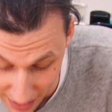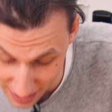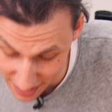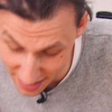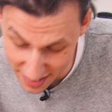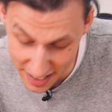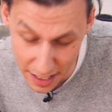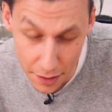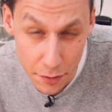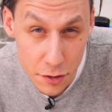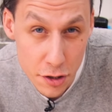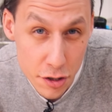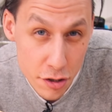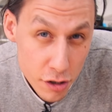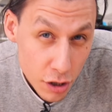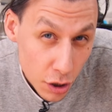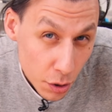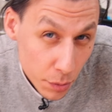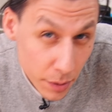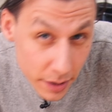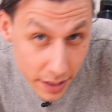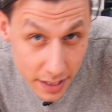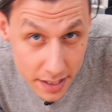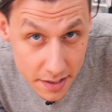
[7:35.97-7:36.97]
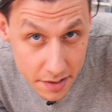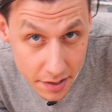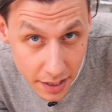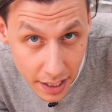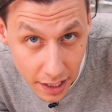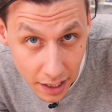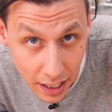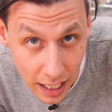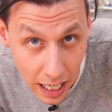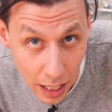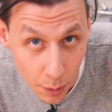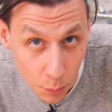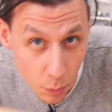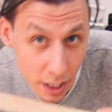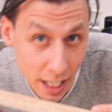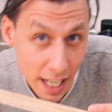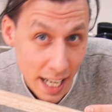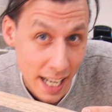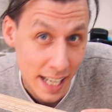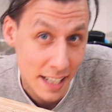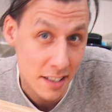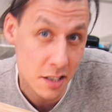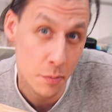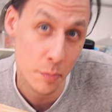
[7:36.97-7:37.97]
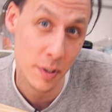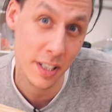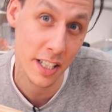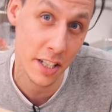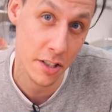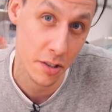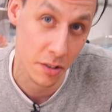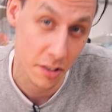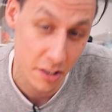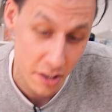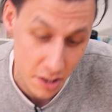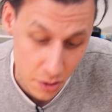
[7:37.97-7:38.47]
And instead of just gluing these together, I want to add some additional